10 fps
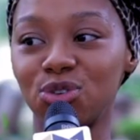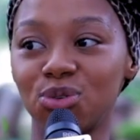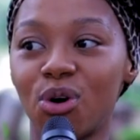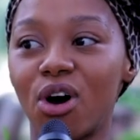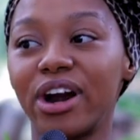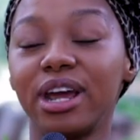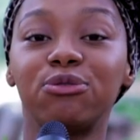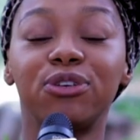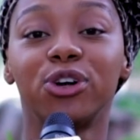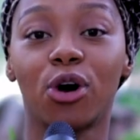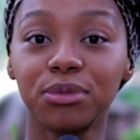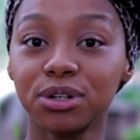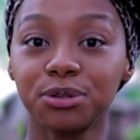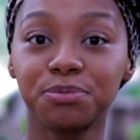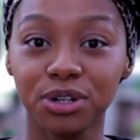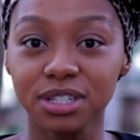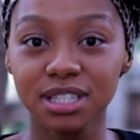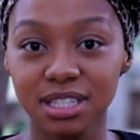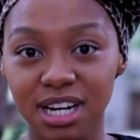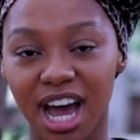You are a phenomenal person.